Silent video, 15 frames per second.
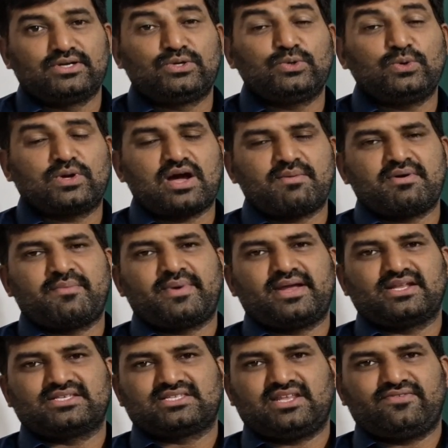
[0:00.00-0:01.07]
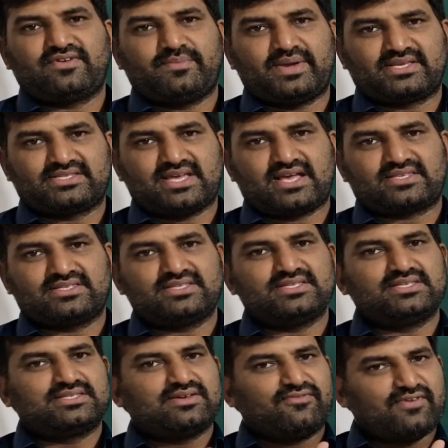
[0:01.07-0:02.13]
2 comma minus 3 from x-axis
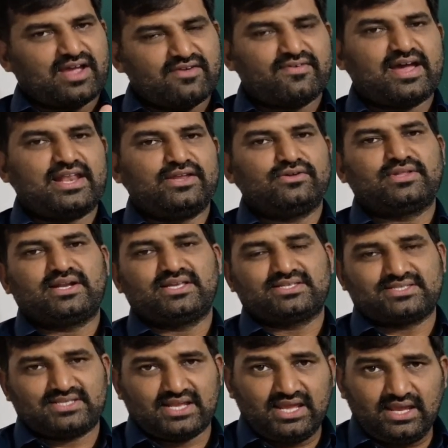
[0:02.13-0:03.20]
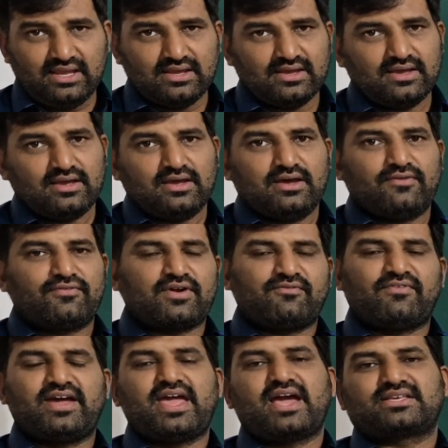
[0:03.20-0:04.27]
is the y value, that is 3.
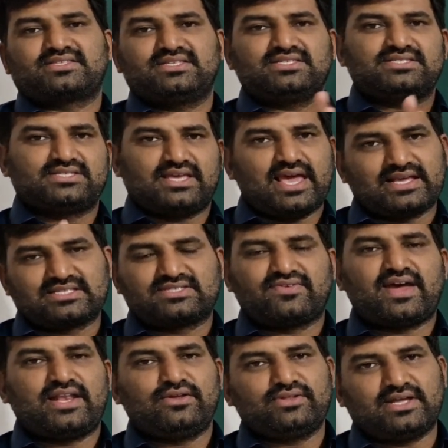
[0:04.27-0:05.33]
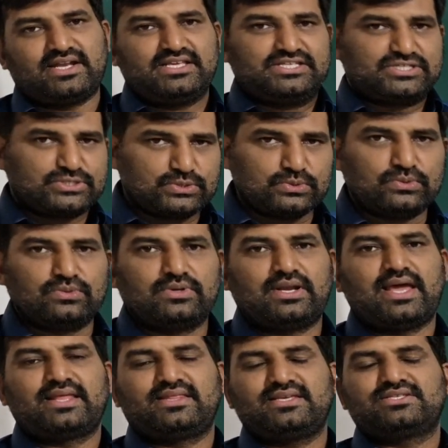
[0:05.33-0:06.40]
From y-axis, x value, that is 2.
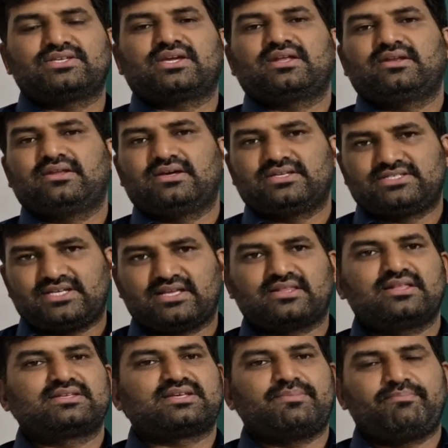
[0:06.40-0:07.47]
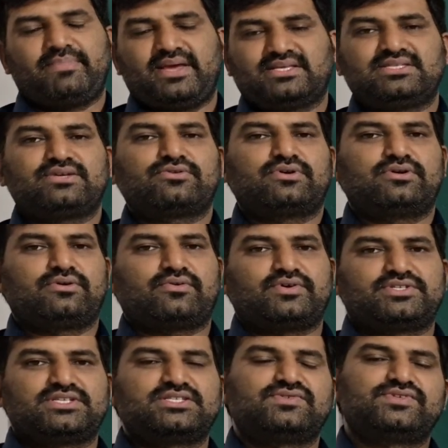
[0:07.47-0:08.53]
Like this you can check some basic
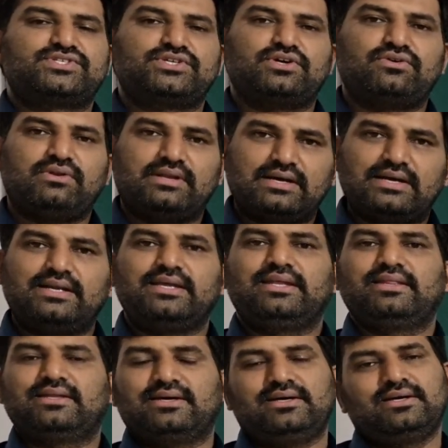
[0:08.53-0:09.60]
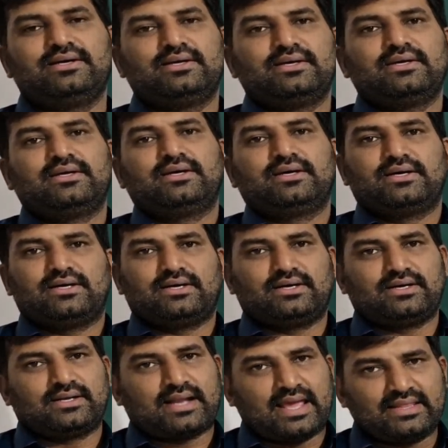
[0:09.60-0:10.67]
questions which you learned in the
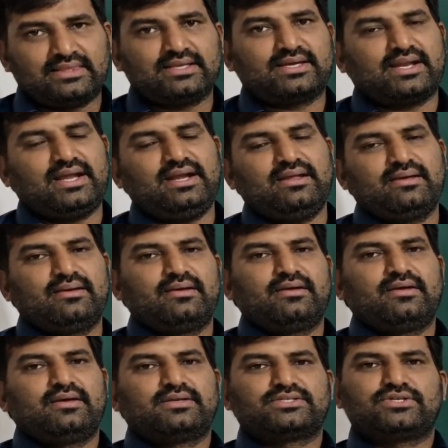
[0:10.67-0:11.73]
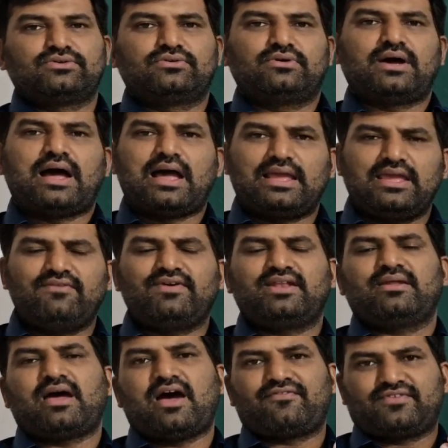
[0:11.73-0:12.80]
9th grade. So
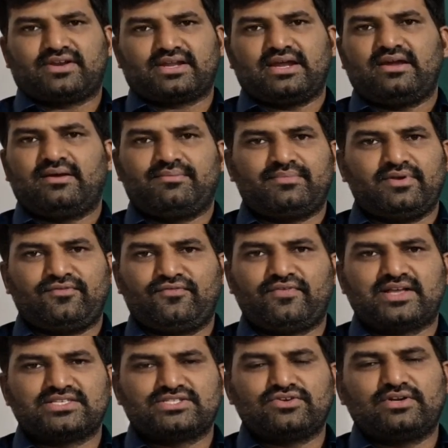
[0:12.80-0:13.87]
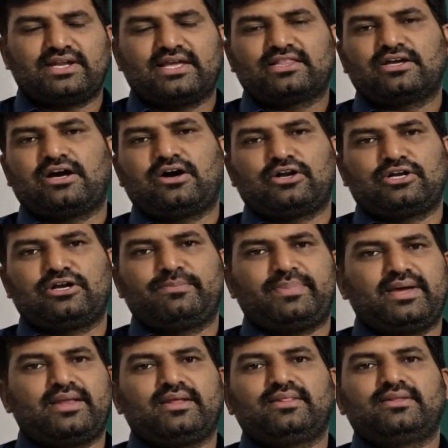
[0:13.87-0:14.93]
even after if once you take the ordered
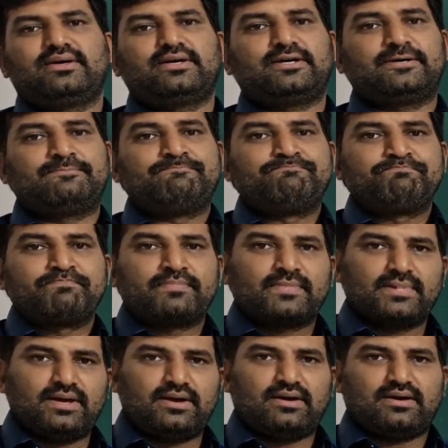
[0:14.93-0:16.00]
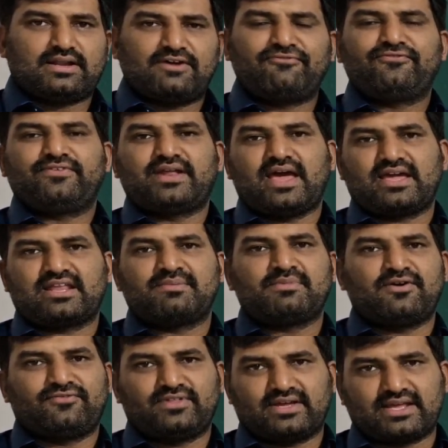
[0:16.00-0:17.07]
pair in the rough diagram
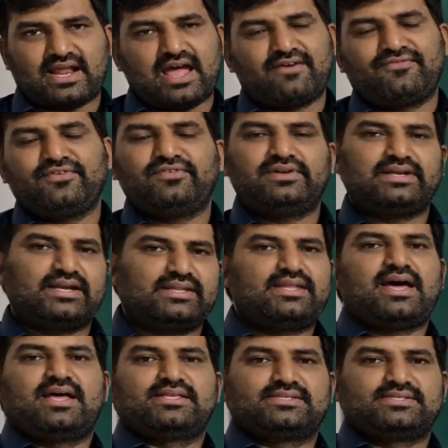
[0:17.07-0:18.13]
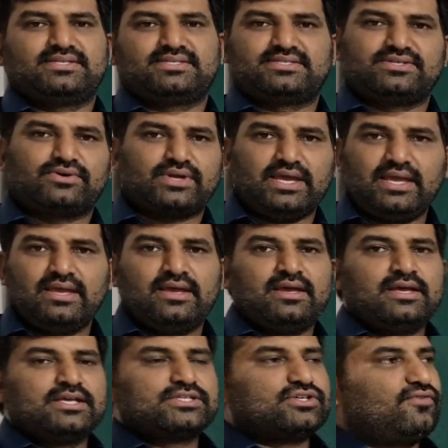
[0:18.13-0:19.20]
of the graph, you will get the answers. Okay.
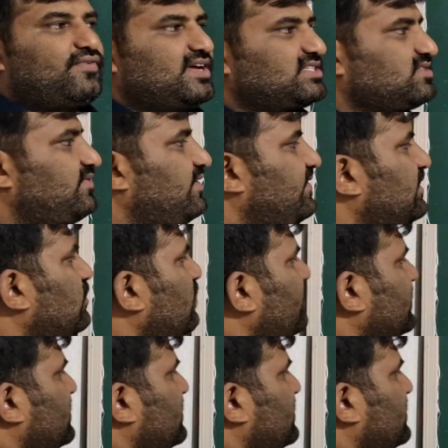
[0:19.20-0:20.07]
So first we will go